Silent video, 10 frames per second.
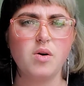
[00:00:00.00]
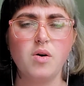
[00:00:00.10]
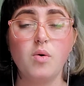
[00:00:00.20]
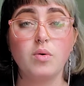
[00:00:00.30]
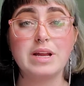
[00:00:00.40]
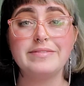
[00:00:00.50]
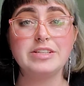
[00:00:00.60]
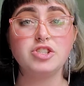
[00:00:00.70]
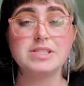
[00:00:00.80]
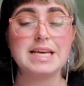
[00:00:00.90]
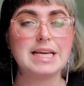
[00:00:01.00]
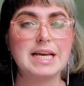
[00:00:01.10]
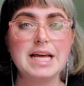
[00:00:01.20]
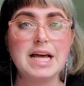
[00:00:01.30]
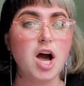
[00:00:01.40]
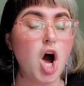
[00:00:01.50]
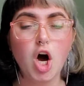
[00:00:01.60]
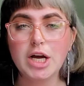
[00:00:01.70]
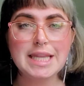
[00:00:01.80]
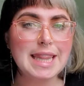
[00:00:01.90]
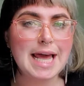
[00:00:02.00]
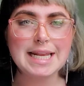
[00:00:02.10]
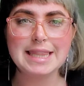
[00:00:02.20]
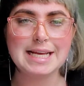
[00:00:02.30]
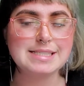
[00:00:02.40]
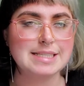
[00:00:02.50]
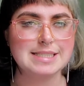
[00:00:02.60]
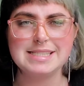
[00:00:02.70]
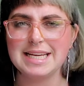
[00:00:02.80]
or even just like online lessons,